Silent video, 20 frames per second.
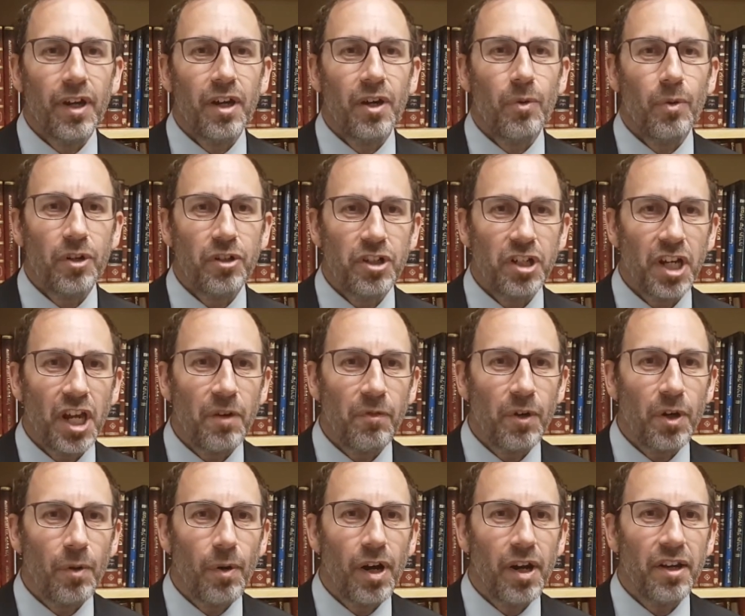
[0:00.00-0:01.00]
Wishing
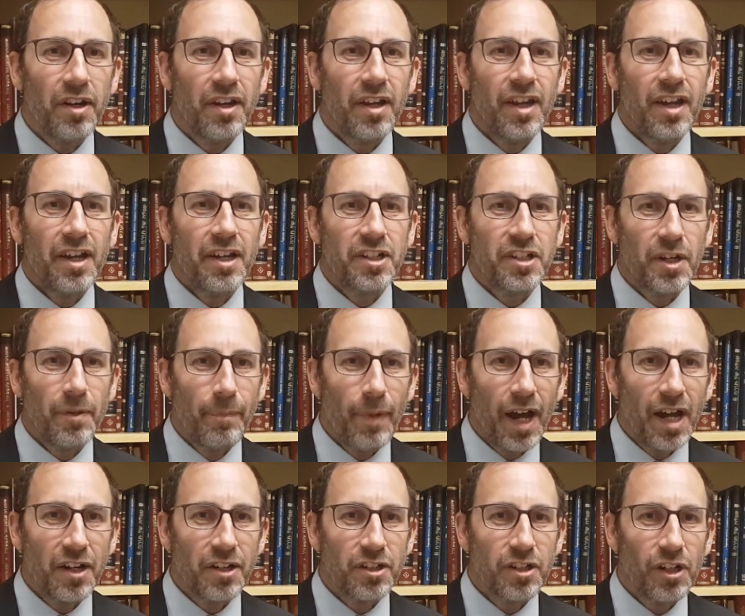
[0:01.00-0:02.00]
everyone a
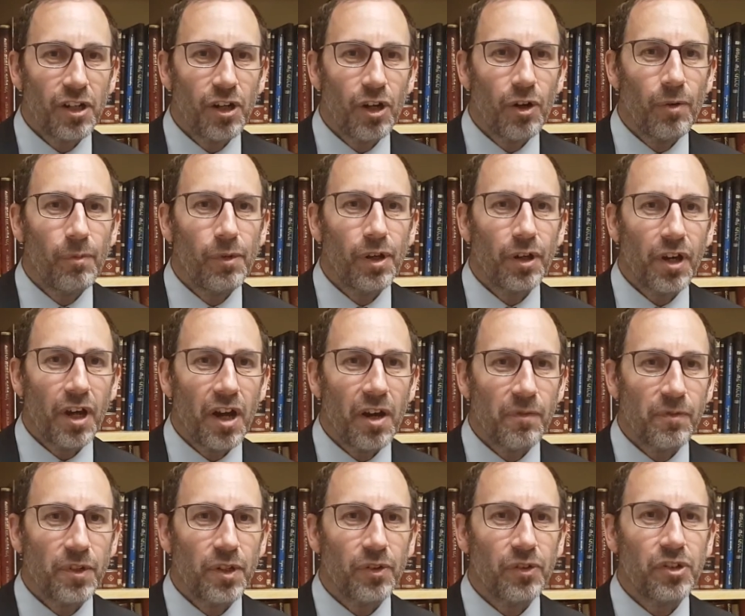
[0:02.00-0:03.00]
Shabbat Shalom, look
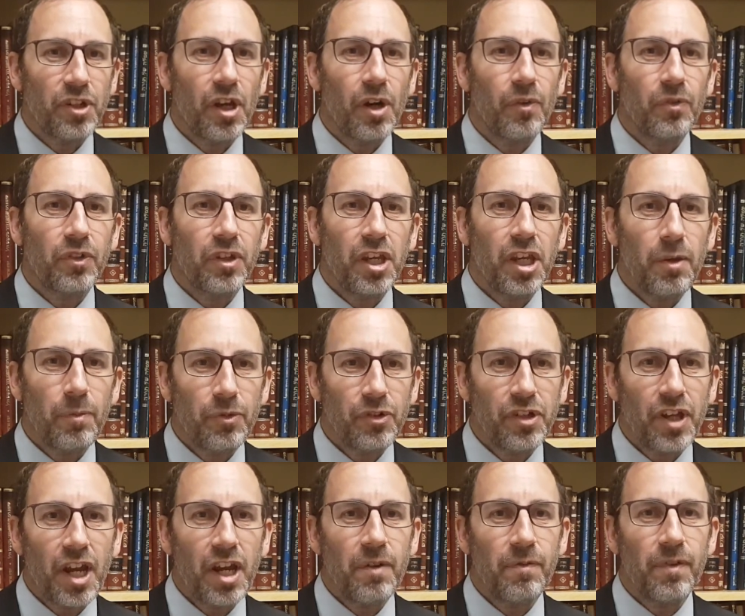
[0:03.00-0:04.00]
after yourselves, keep
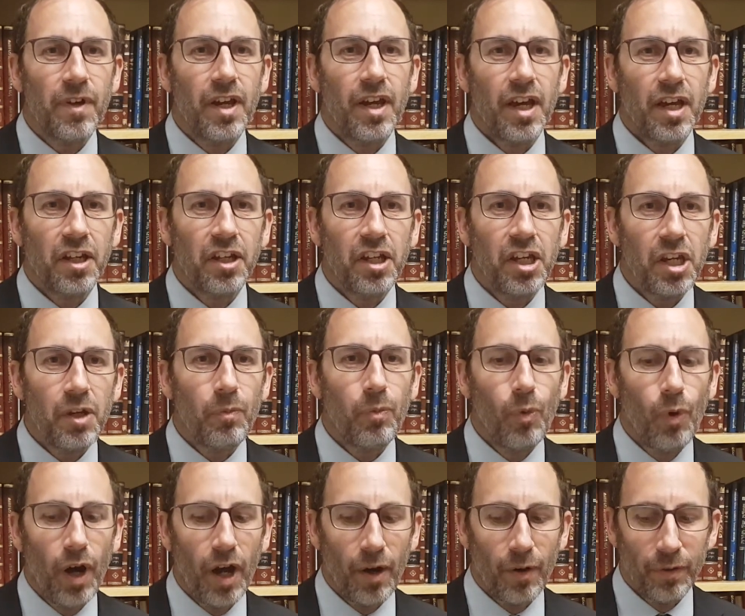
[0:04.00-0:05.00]
safe and keep
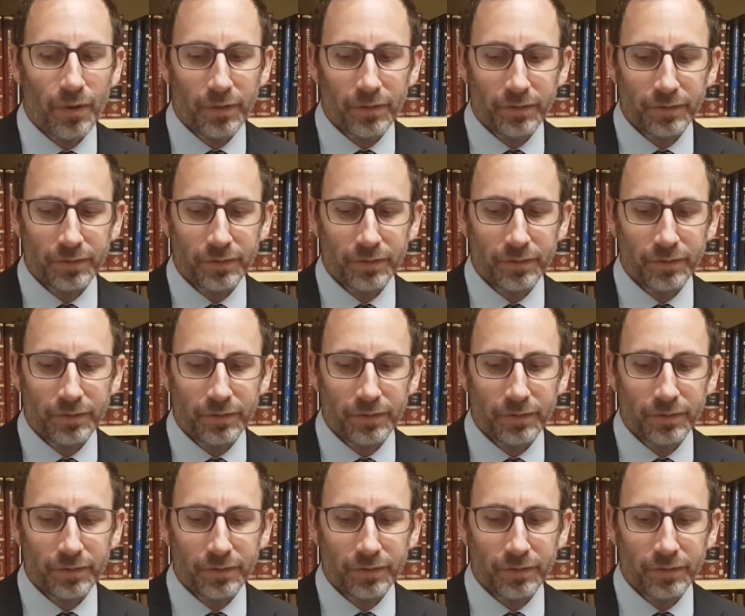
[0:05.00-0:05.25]
well.